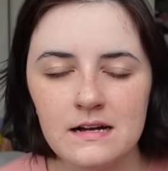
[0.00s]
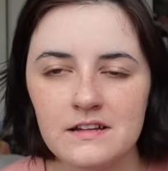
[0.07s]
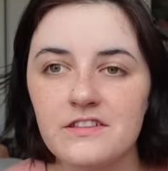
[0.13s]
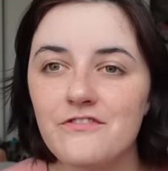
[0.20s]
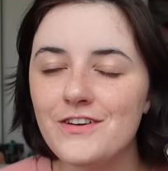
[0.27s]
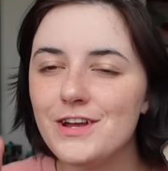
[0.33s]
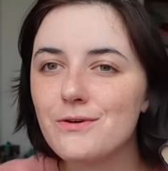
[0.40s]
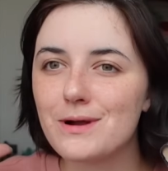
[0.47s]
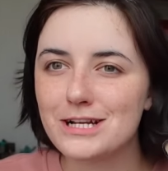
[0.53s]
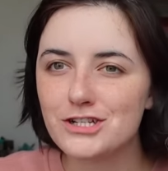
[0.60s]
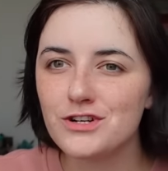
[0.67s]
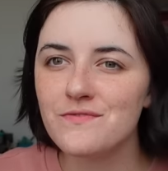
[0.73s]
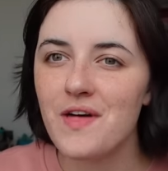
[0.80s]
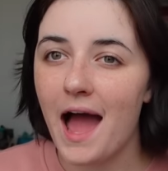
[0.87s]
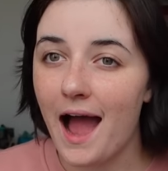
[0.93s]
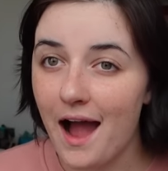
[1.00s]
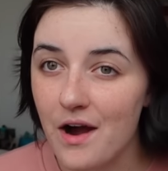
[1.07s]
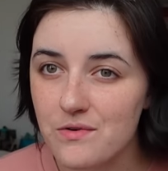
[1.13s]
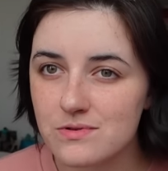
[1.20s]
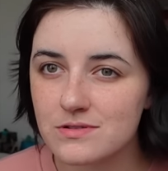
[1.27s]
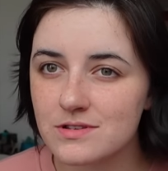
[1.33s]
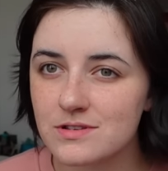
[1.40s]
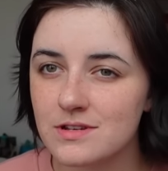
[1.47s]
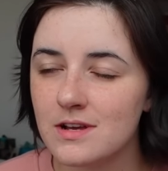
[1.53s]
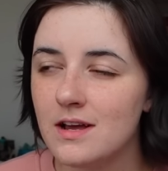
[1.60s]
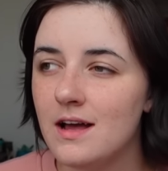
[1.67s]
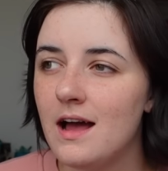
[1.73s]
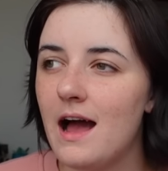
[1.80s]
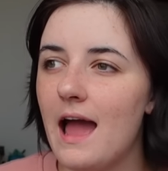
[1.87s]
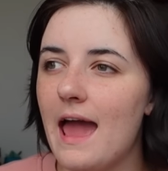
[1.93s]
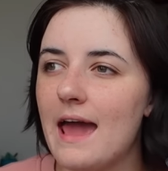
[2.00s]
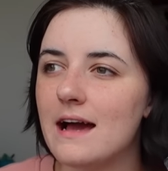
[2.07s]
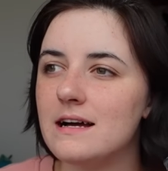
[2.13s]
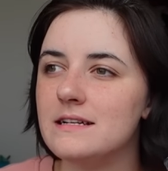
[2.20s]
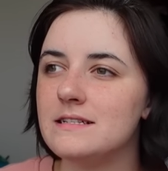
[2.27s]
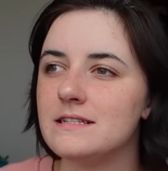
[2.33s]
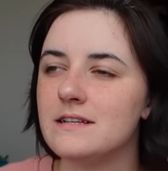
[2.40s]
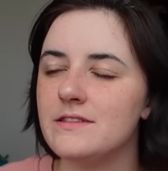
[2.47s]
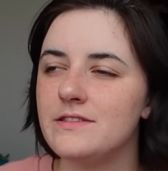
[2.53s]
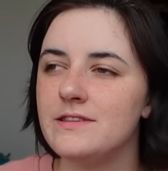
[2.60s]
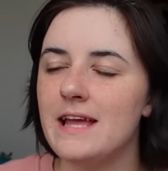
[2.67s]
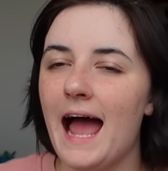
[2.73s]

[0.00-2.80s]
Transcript: The figuration of the house and